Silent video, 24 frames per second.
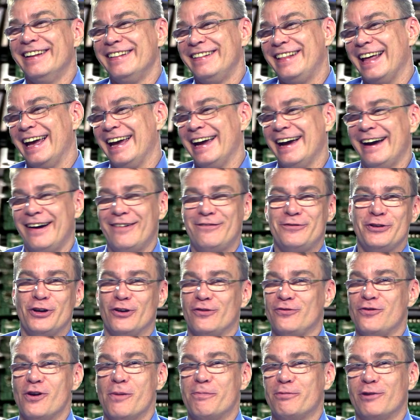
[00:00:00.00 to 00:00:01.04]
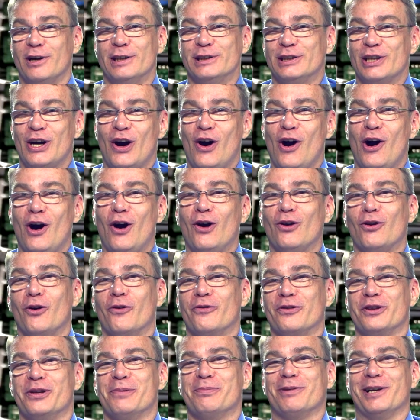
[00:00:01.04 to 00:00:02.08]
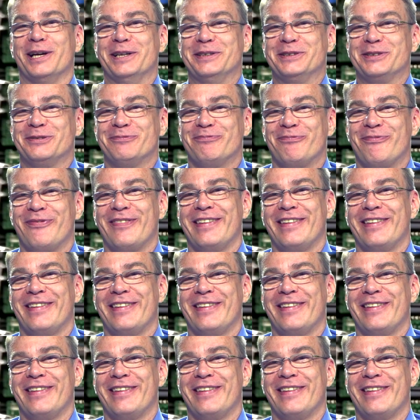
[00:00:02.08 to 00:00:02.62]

They have your footprint all over the place.